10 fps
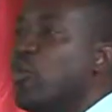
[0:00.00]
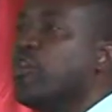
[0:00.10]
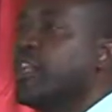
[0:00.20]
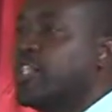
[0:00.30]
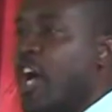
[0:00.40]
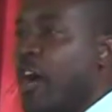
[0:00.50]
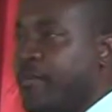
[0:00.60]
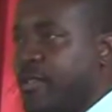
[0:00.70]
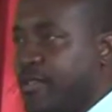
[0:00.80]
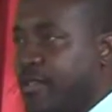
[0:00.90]
Google
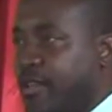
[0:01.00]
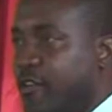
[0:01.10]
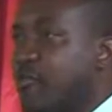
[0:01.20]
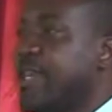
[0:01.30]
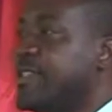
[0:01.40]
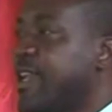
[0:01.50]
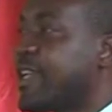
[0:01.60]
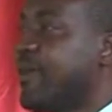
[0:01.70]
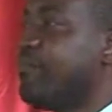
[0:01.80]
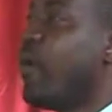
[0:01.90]
Jobs
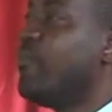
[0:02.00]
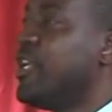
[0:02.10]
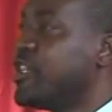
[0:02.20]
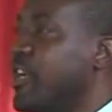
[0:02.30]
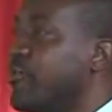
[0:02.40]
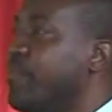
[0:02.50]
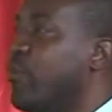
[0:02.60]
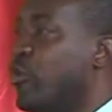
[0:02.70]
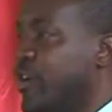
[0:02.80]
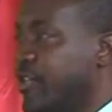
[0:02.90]
recently published a
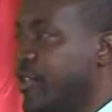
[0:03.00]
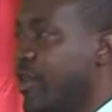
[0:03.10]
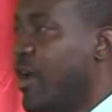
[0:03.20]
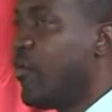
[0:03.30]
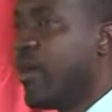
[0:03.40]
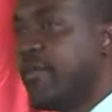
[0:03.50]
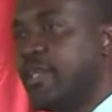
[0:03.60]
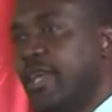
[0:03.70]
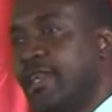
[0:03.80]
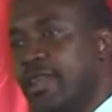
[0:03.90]
report where
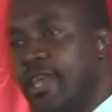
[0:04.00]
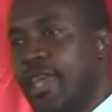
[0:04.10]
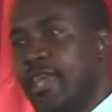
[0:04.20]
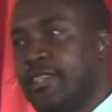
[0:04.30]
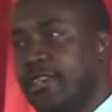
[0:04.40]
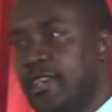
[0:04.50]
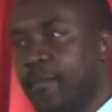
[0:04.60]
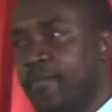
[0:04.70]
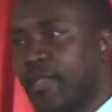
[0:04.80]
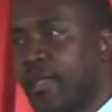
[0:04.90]
it
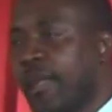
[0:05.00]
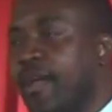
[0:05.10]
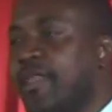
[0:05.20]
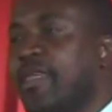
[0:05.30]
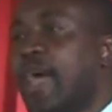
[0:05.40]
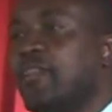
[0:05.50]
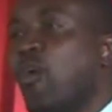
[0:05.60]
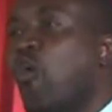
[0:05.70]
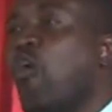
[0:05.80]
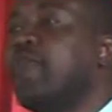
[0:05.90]
indicated
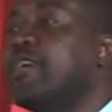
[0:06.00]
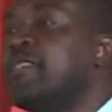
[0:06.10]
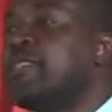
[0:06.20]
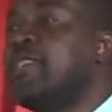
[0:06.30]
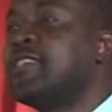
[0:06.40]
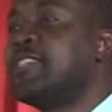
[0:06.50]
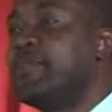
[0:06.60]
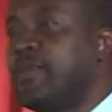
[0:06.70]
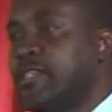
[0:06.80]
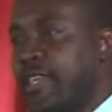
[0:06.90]
that over
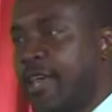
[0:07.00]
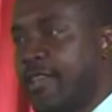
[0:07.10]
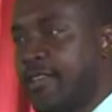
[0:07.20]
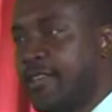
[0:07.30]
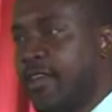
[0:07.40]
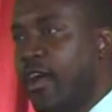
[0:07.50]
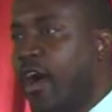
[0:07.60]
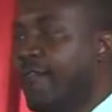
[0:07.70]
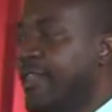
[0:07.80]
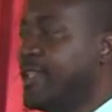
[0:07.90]
60%
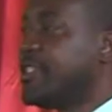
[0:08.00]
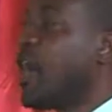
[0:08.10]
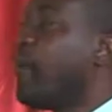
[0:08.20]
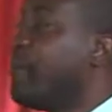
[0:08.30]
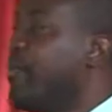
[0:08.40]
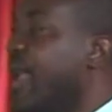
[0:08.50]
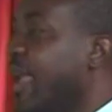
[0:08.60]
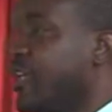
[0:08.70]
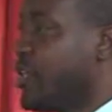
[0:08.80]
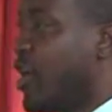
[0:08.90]
of the top
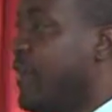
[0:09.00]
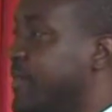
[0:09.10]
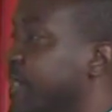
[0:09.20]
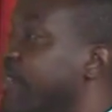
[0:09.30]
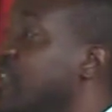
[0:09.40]
paying jobs